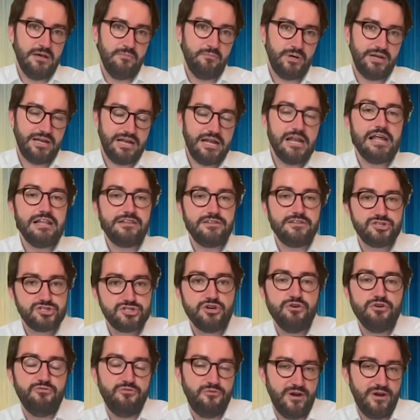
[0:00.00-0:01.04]
but it led the
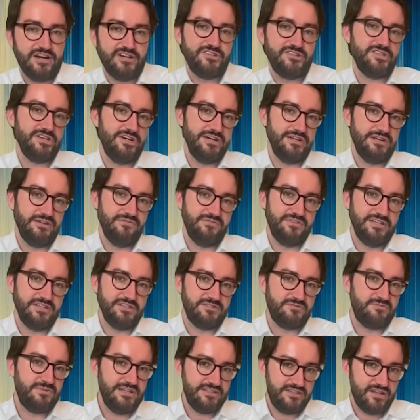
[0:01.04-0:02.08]
software side of
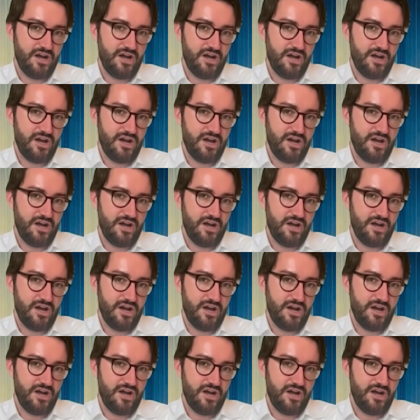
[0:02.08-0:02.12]
this, right?